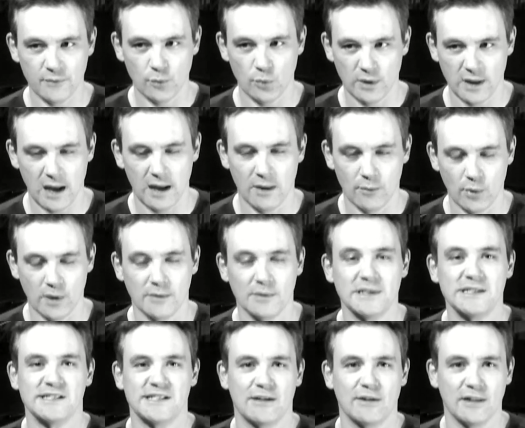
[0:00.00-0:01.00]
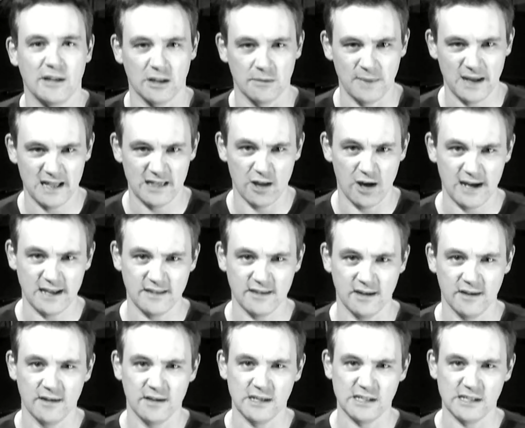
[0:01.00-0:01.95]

it can sound a little bit lighter.